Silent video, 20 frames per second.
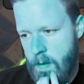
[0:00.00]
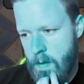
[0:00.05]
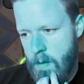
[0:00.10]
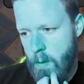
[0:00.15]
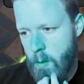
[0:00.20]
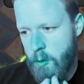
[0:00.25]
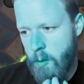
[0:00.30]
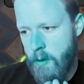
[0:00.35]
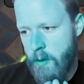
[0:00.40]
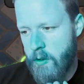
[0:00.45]

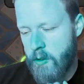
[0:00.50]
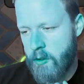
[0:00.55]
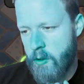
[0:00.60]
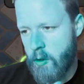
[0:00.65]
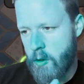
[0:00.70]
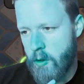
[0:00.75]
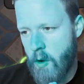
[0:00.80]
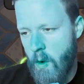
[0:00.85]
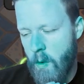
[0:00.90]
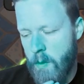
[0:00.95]
Or do I just
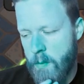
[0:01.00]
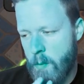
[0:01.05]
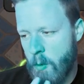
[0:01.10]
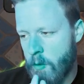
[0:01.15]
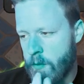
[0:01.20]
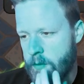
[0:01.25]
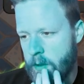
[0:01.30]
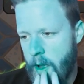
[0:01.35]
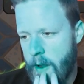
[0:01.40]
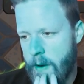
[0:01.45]
go with more
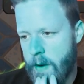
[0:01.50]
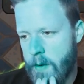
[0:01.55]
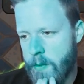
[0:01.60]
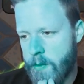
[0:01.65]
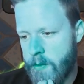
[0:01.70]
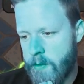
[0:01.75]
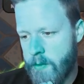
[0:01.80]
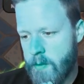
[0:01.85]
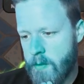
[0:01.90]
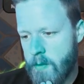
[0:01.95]

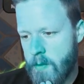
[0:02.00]
flyers